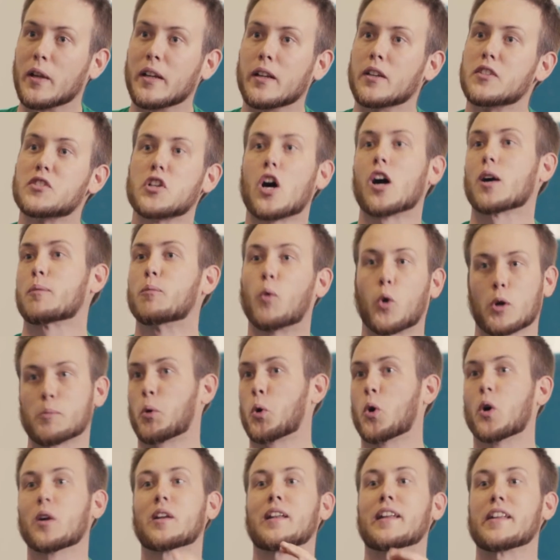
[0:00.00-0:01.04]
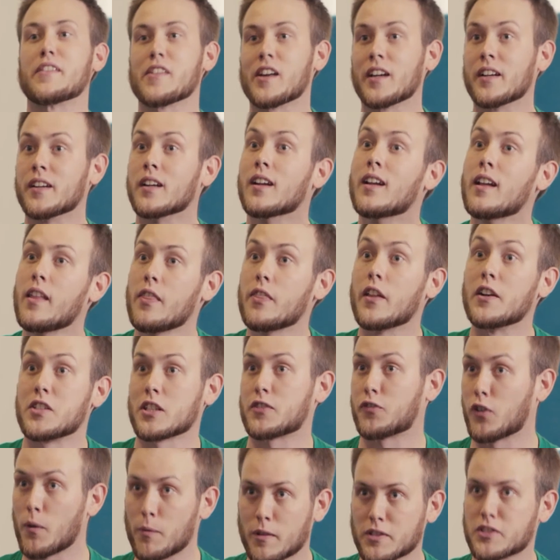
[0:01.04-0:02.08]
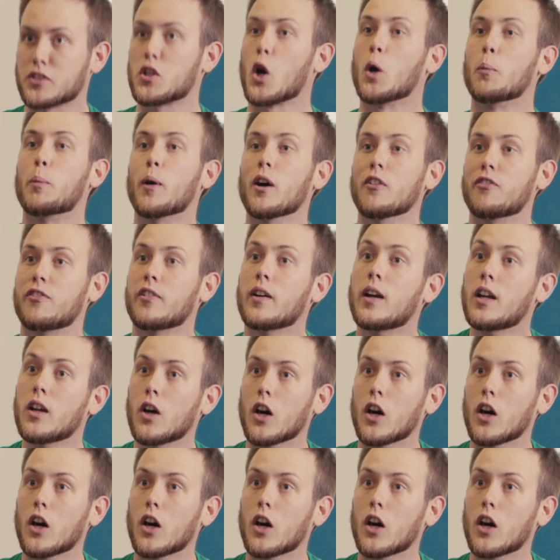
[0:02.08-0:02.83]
talk more broadly than just from the scope of